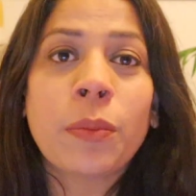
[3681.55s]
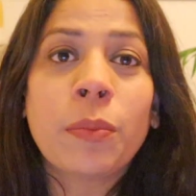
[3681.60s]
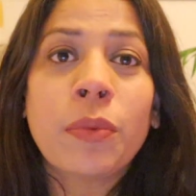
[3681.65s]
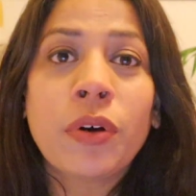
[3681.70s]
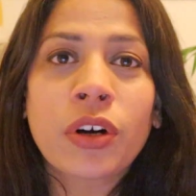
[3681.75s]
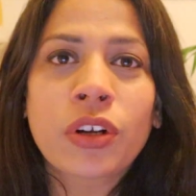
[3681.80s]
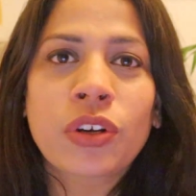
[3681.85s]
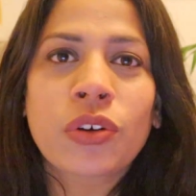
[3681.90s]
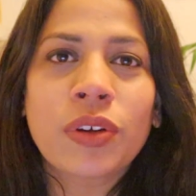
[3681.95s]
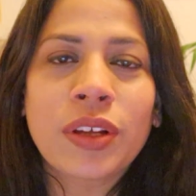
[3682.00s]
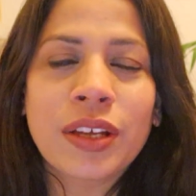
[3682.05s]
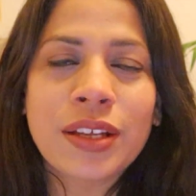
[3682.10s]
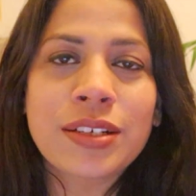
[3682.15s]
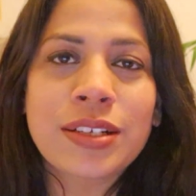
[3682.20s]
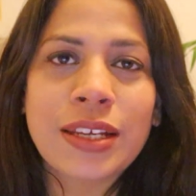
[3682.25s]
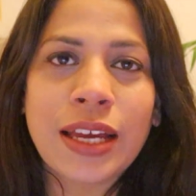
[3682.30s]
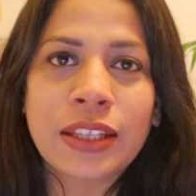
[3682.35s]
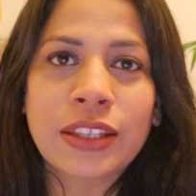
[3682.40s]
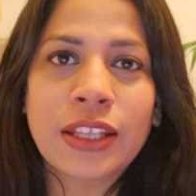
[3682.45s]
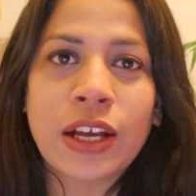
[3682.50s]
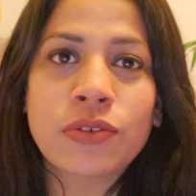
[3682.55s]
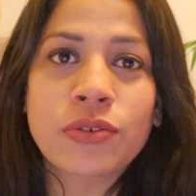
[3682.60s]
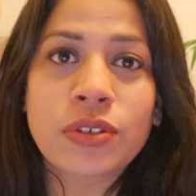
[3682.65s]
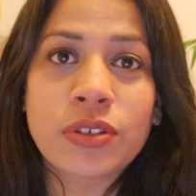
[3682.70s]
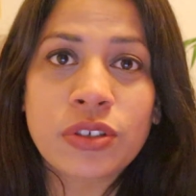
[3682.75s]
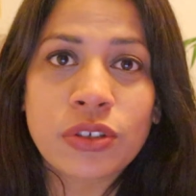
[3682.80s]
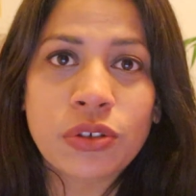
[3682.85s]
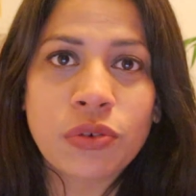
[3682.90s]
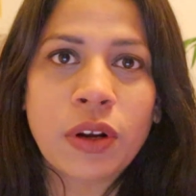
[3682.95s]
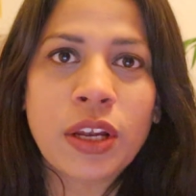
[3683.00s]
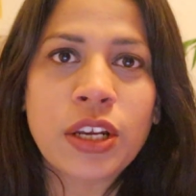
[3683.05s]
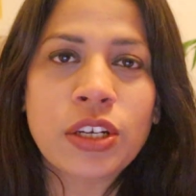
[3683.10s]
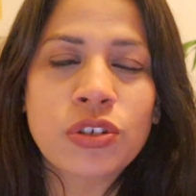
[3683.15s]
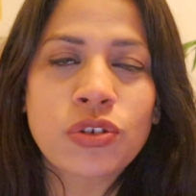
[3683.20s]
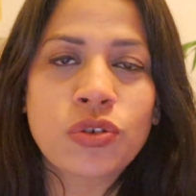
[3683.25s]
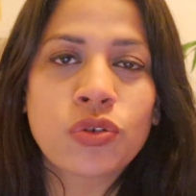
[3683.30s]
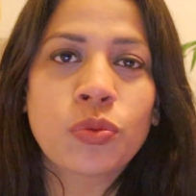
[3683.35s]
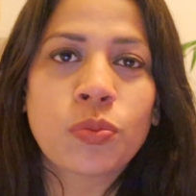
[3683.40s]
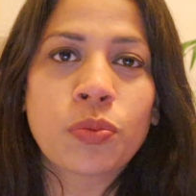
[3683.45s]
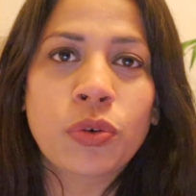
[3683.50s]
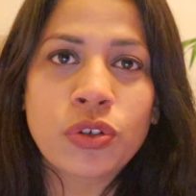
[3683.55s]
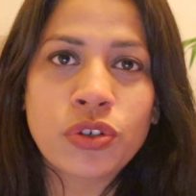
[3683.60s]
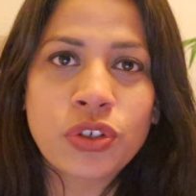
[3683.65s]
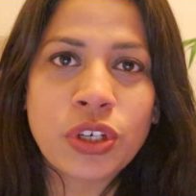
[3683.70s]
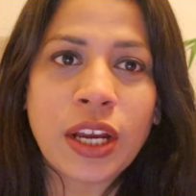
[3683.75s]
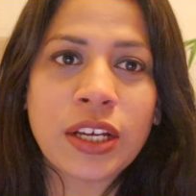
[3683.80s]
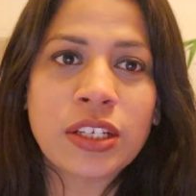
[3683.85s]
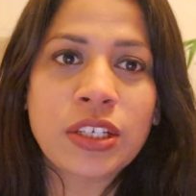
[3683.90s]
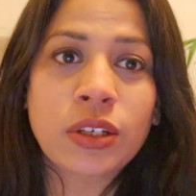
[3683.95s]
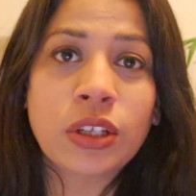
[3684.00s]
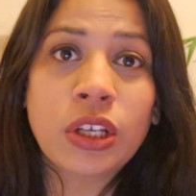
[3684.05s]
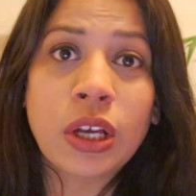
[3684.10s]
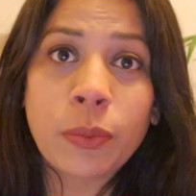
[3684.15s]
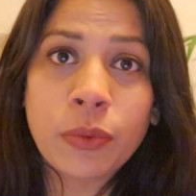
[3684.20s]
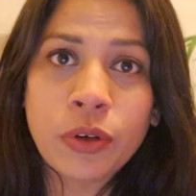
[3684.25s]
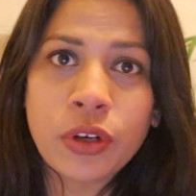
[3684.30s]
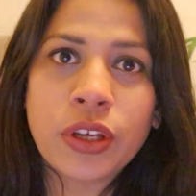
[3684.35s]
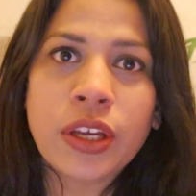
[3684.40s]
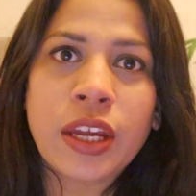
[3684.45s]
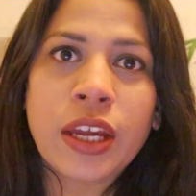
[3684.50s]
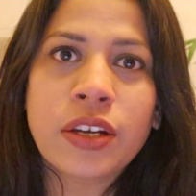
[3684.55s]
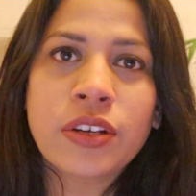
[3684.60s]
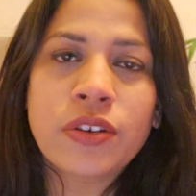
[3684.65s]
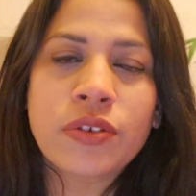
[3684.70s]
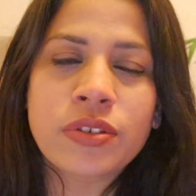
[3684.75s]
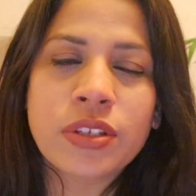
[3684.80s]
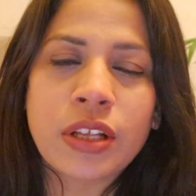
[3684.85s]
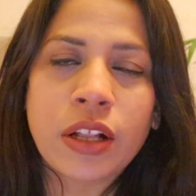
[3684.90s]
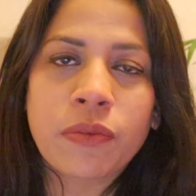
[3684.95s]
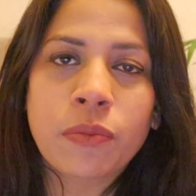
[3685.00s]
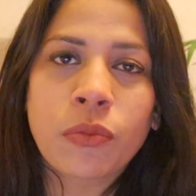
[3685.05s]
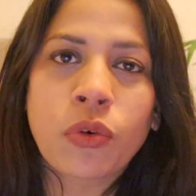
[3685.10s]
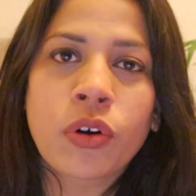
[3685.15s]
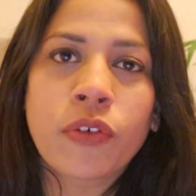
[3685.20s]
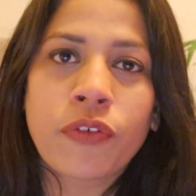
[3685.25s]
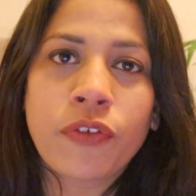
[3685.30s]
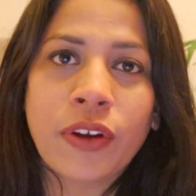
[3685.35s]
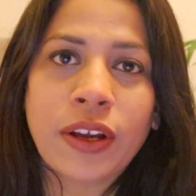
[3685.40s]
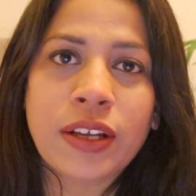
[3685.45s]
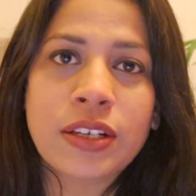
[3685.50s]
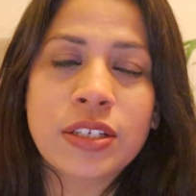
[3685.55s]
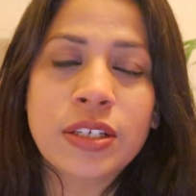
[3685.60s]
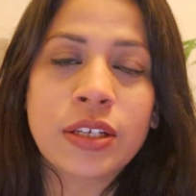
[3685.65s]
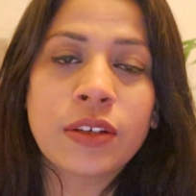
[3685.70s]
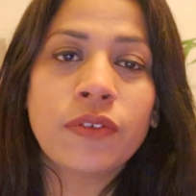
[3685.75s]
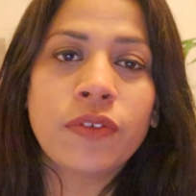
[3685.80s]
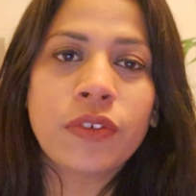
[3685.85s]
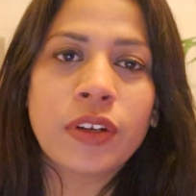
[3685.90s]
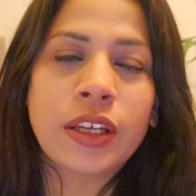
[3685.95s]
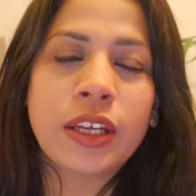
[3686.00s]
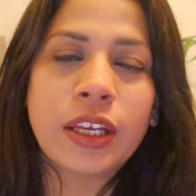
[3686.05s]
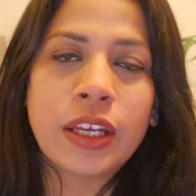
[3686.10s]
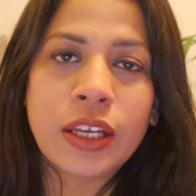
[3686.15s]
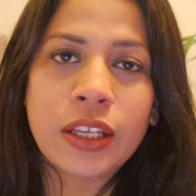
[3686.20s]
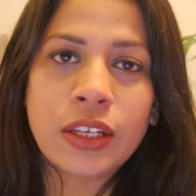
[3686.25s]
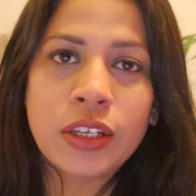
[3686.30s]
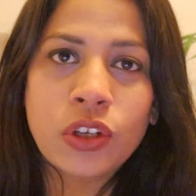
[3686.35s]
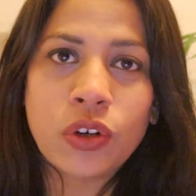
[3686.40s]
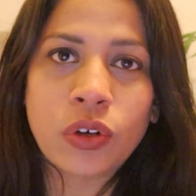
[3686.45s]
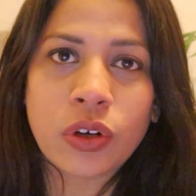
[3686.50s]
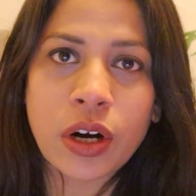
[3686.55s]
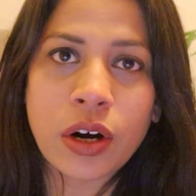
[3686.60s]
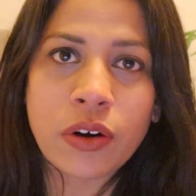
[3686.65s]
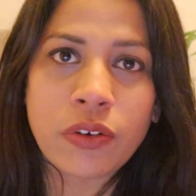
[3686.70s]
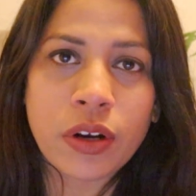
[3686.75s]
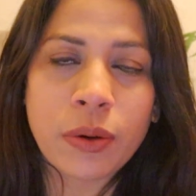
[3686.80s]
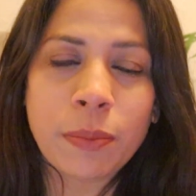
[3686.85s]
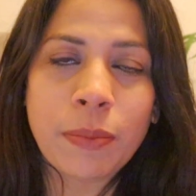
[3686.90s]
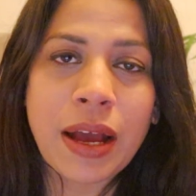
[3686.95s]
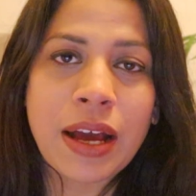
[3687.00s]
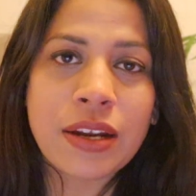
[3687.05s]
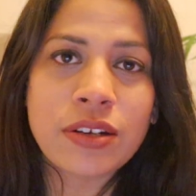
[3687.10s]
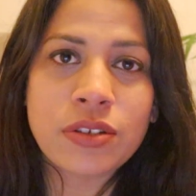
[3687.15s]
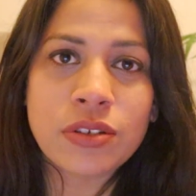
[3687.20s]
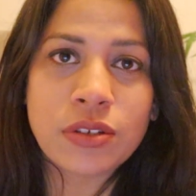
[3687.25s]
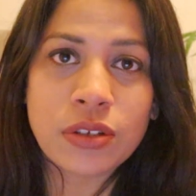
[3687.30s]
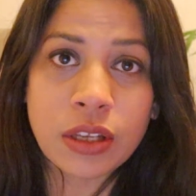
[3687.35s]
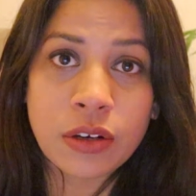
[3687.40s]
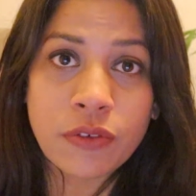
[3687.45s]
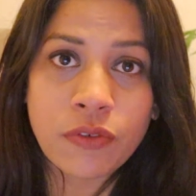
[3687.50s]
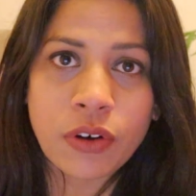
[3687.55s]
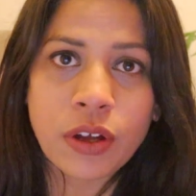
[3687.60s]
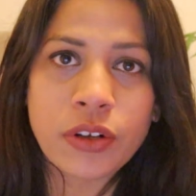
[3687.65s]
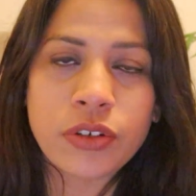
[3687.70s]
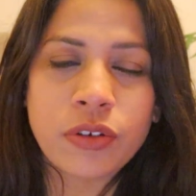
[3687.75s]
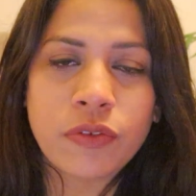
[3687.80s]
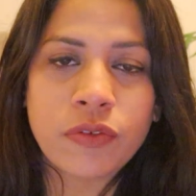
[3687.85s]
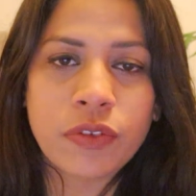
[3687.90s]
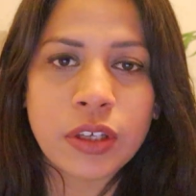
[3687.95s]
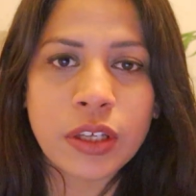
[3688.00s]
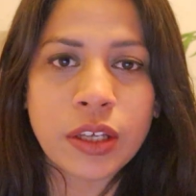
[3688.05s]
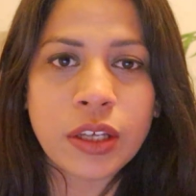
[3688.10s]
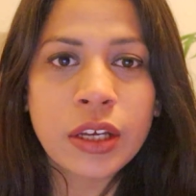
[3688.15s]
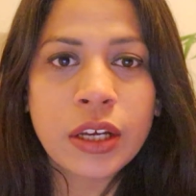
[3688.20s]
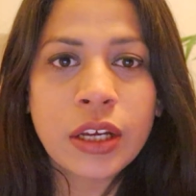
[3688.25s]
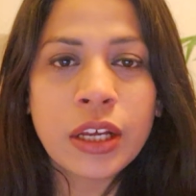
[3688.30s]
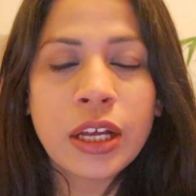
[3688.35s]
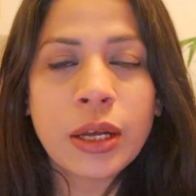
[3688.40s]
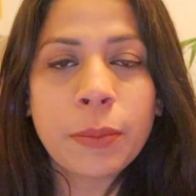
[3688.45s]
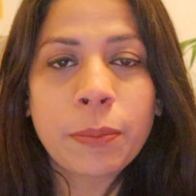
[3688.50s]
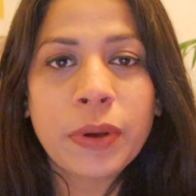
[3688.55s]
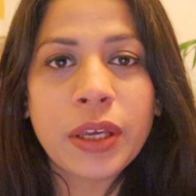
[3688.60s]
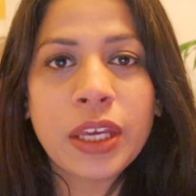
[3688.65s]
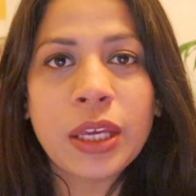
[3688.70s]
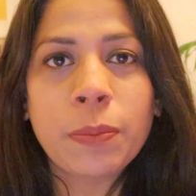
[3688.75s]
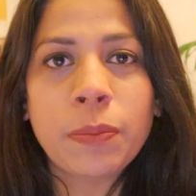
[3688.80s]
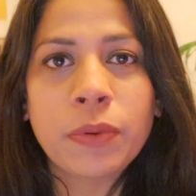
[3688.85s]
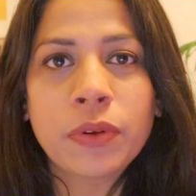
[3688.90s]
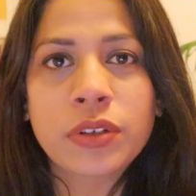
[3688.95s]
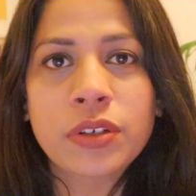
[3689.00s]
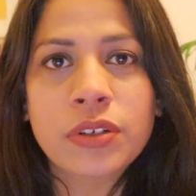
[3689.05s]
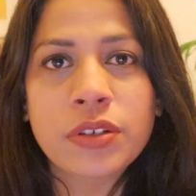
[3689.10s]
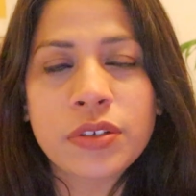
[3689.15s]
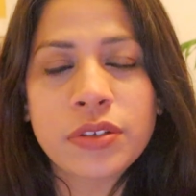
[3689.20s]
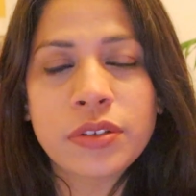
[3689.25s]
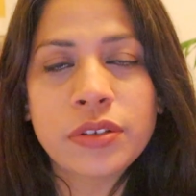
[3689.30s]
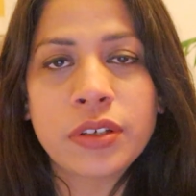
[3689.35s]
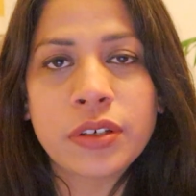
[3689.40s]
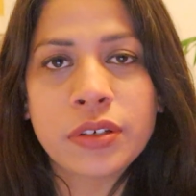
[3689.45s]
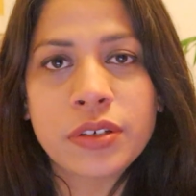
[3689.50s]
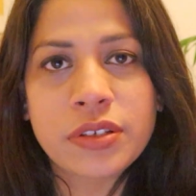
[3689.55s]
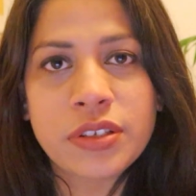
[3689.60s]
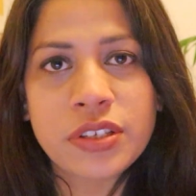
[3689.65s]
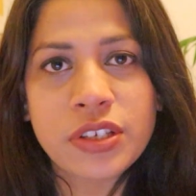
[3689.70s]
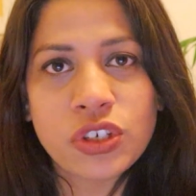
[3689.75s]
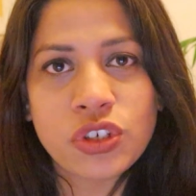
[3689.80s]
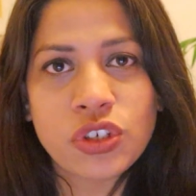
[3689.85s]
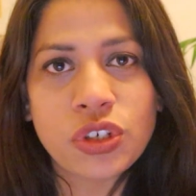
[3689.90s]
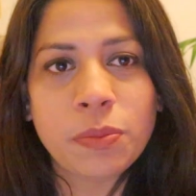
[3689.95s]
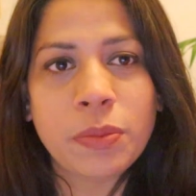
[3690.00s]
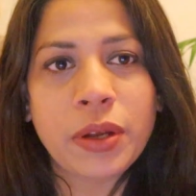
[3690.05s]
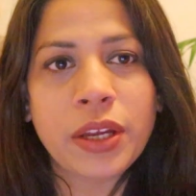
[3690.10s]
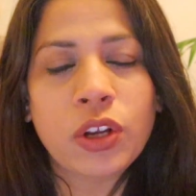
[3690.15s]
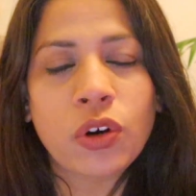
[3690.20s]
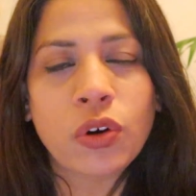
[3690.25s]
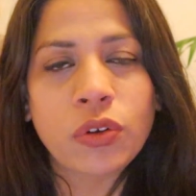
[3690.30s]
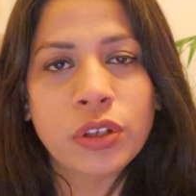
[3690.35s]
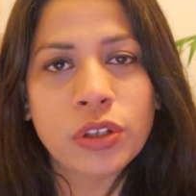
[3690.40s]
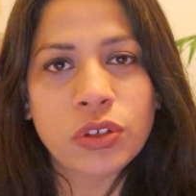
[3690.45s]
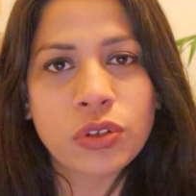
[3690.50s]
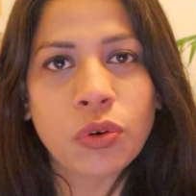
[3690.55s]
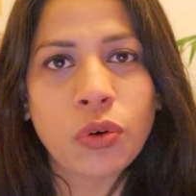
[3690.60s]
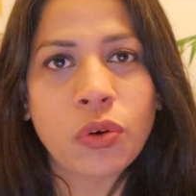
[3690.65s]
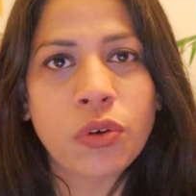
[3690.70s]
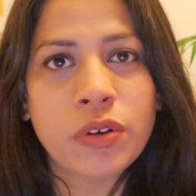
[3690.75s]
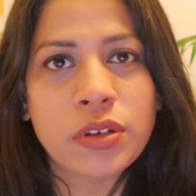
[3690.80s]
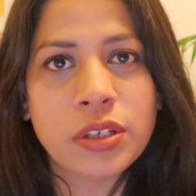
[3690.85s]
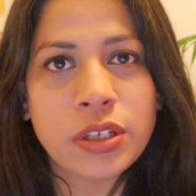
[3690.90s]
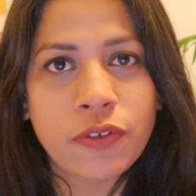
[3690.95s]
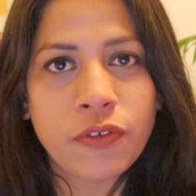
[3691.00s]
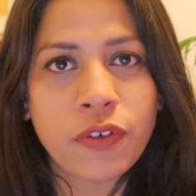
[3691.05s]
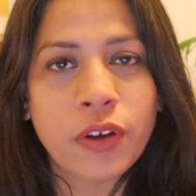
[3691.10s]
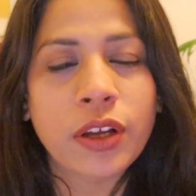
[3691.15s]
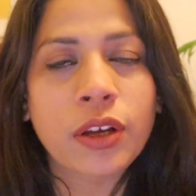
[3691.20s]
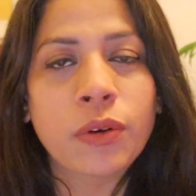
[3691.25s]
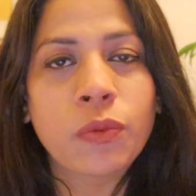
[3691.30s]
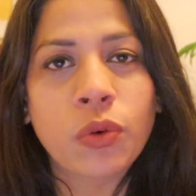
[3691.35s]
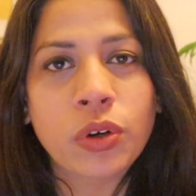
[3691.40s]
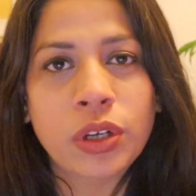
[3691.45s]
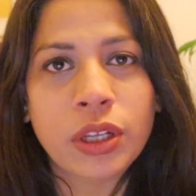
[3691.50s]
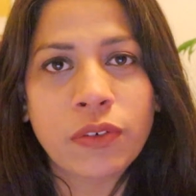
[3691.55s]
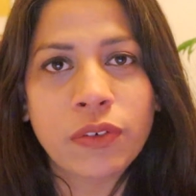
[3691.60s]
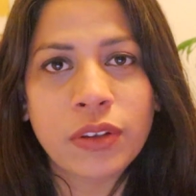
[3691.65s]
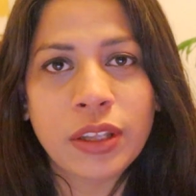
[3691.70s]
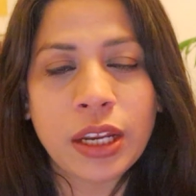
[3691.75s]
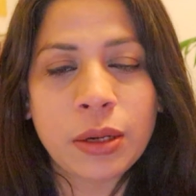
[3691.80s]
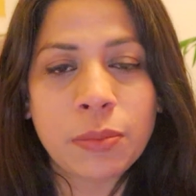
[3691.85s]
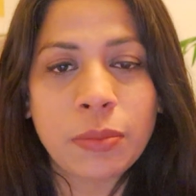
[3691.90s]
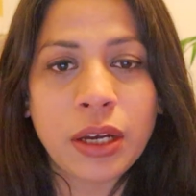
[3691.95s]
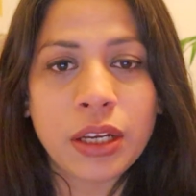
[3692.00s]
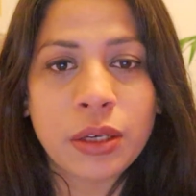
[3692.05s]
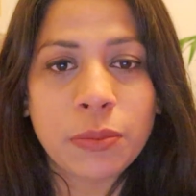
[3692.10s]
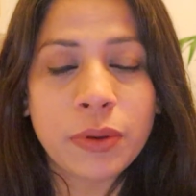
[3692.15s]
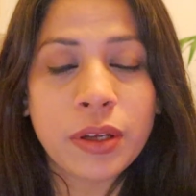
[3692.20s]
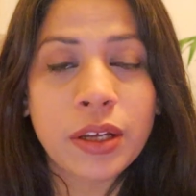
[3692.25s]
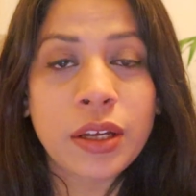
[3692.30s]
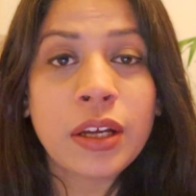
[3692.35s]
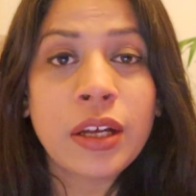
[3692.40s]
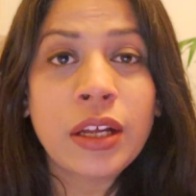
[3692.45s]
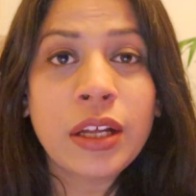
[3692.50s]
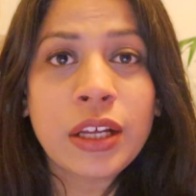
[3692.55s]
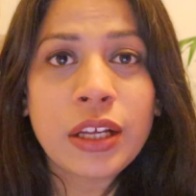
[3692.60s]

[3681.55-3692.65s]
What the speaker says: Now Mercury in 10th house is great to project and communicate yourself more effectively in your career matters in front of the people, the decision maker or the authority figure, whatever that might be.